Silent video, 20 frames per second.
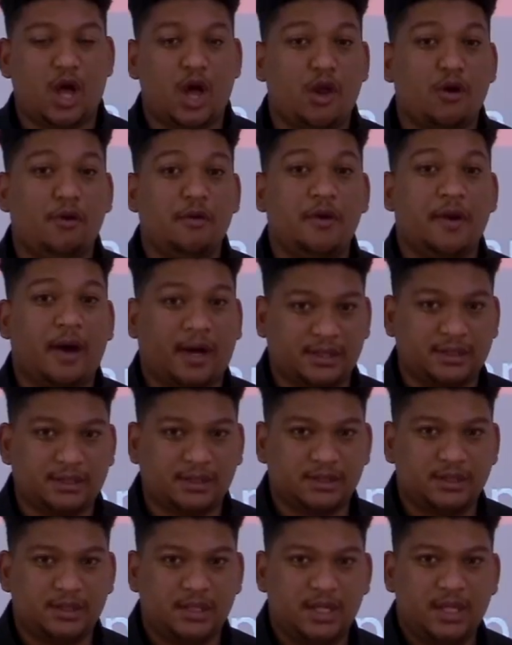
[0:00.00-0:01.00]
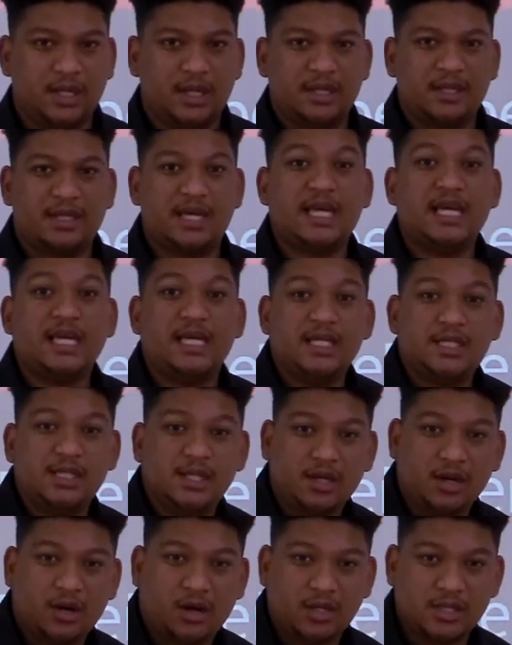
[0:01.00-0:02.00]
Not the
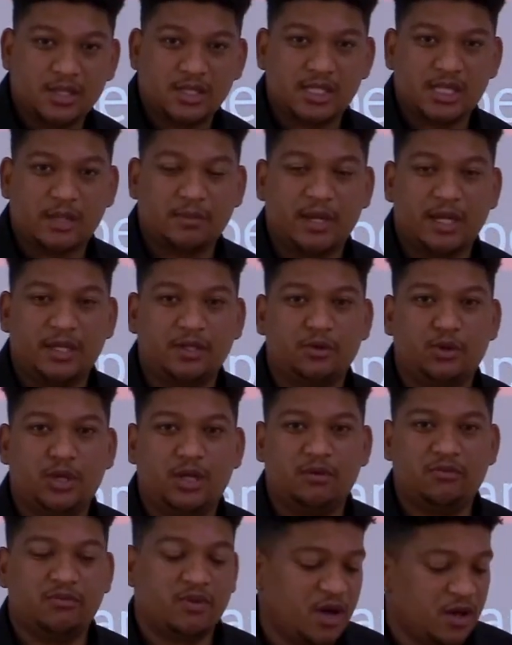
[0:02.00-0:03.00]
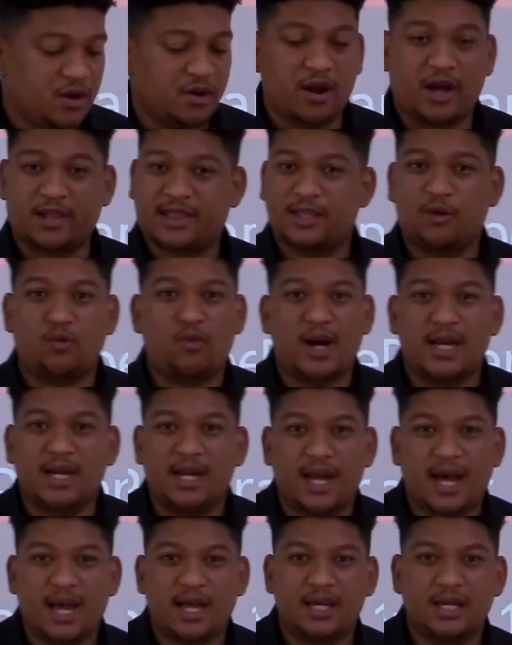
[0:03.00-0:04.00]
easy answers I'm going to give, not the
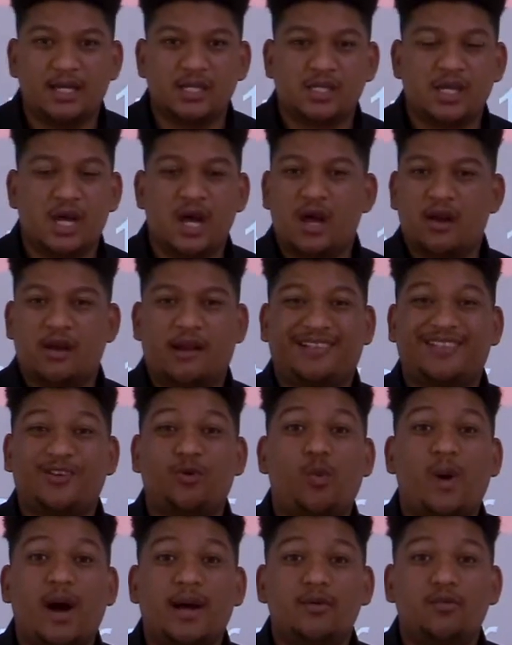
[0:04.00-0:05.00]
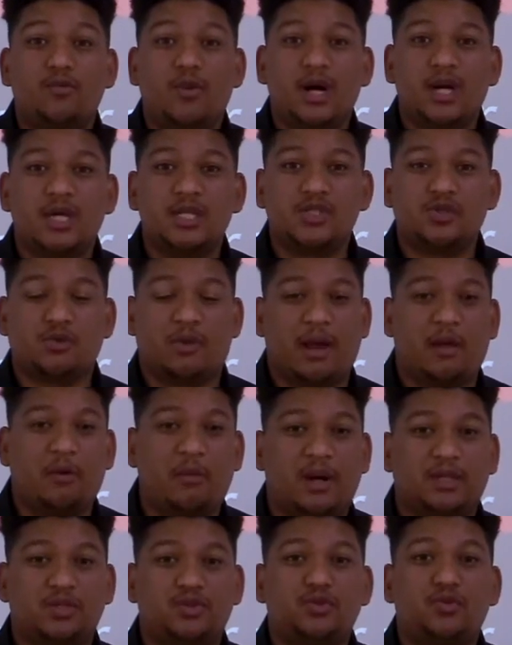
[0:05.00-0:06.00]
one-liners, not the one words where I
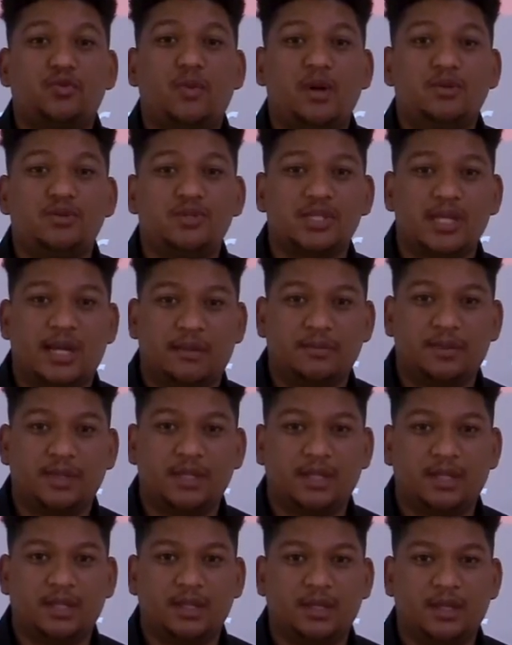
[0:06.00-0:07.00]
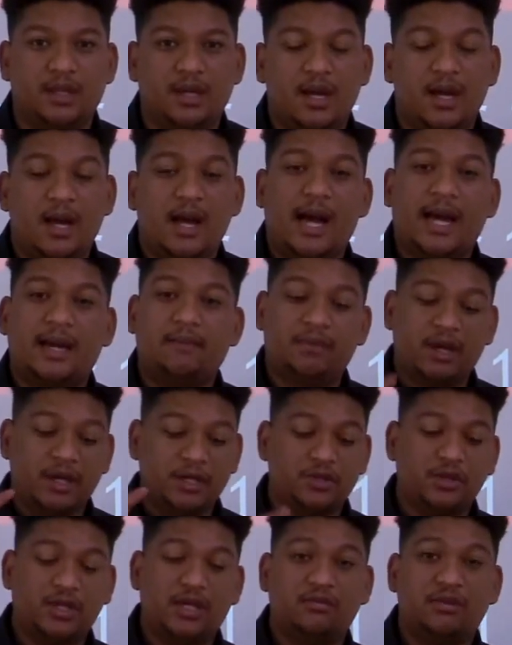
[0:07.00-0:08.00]
want to quote something. I'm going
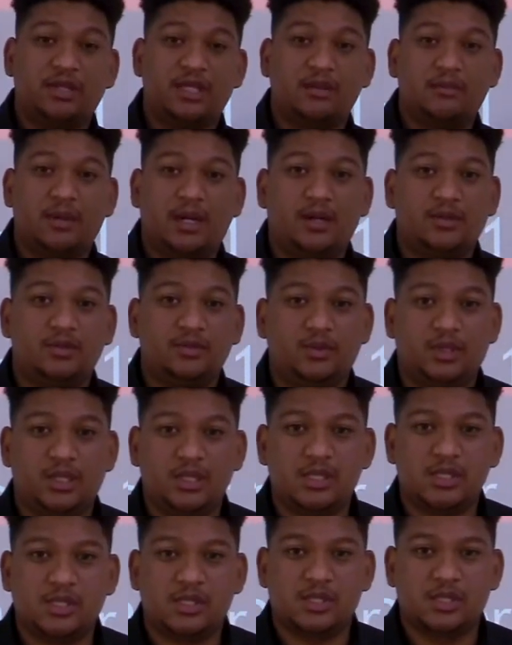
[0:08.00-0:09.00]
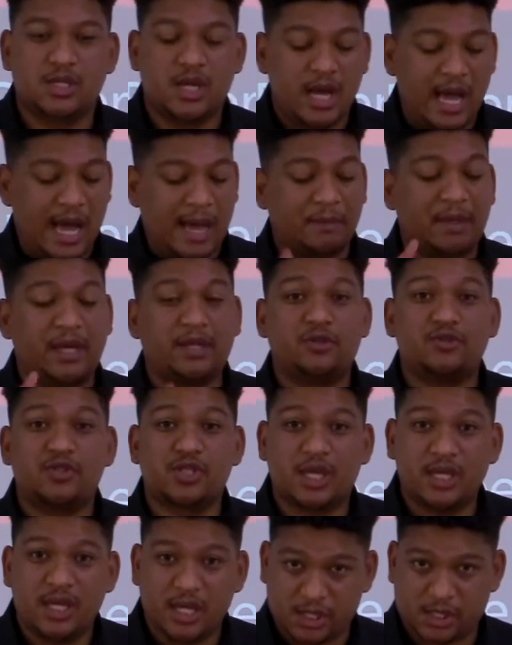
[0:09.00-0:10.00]
to give it in my own words. I'm going to
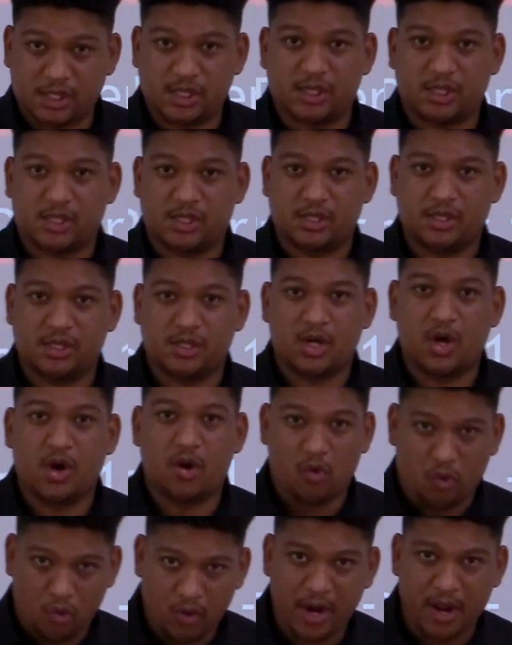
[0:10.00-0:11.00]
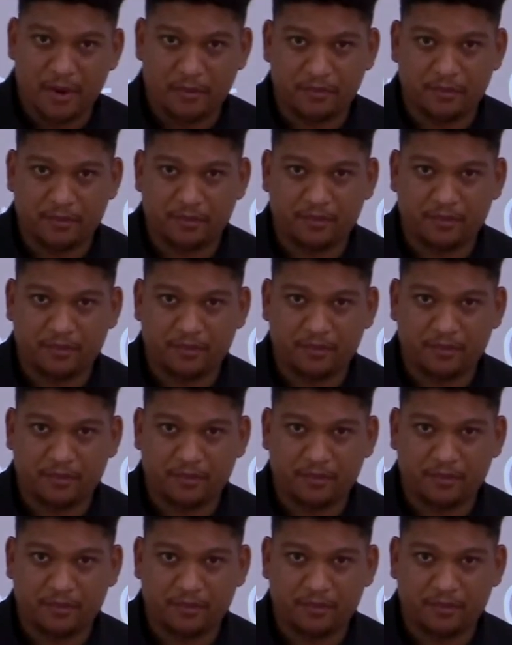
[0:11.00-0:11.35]
say yes or no.